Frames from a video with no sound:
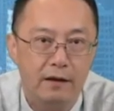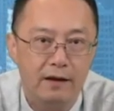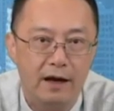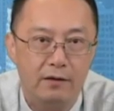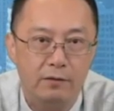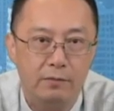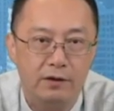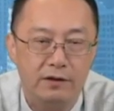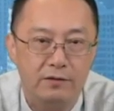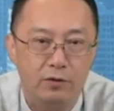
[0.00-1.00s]
I remember
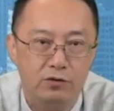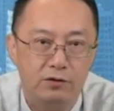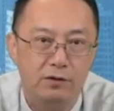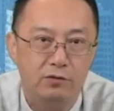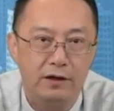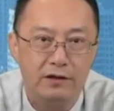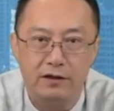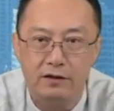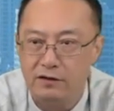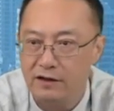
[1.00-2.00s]
it's supposed to be released
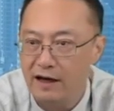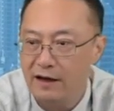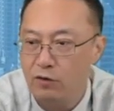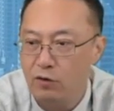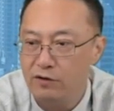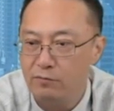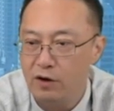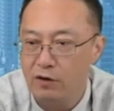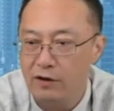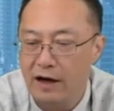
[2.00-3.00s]
either tonight or
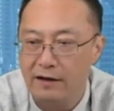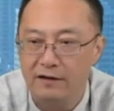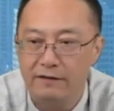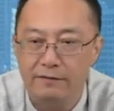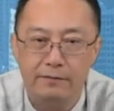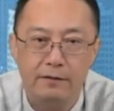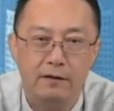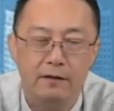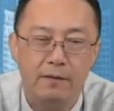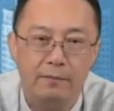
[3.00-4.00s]
tomorrow night.
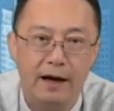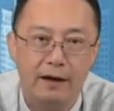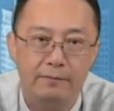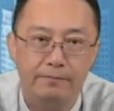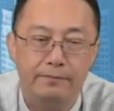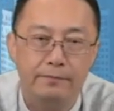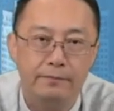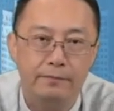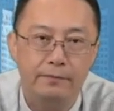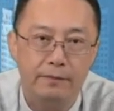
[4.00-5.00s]
Bam.
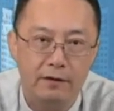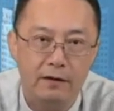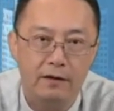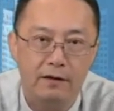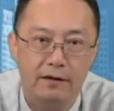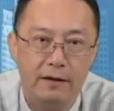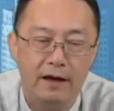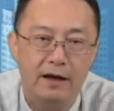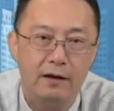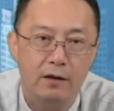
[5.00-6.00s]

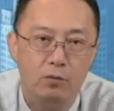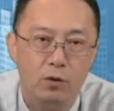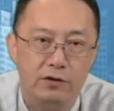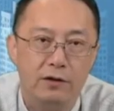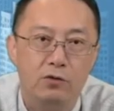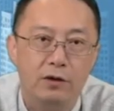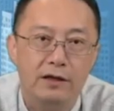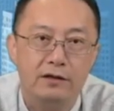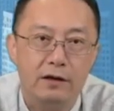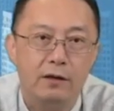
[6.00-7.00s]
Then, once it's
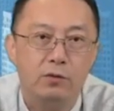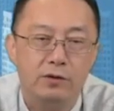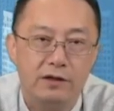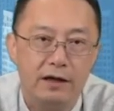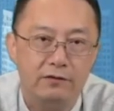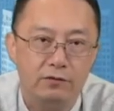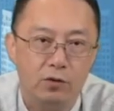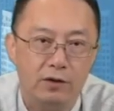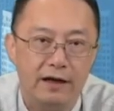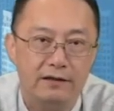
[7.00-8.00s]
released, we'll see if
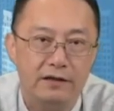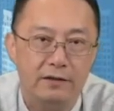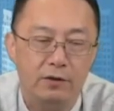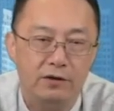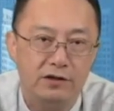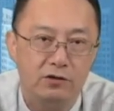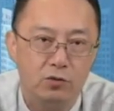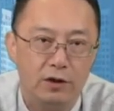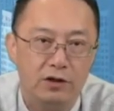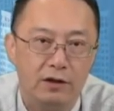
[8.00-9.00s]
Ford has a similar
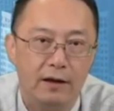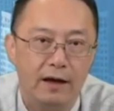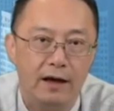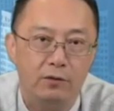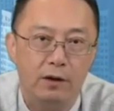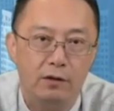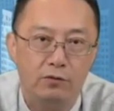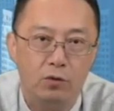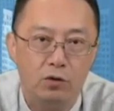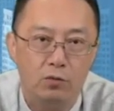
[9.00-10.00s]
situation and whether
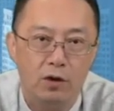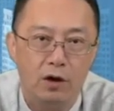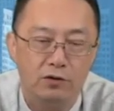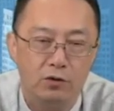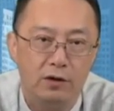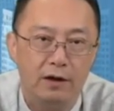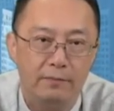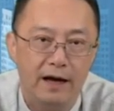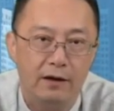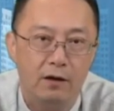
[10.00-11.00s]
Ford will also cut
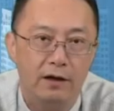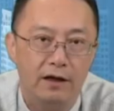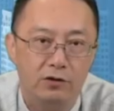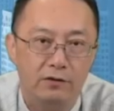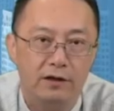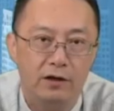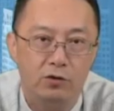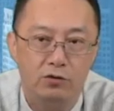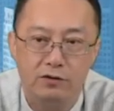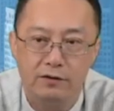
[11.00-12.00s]
back on electric
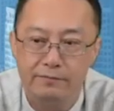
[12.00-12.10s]
vehicles.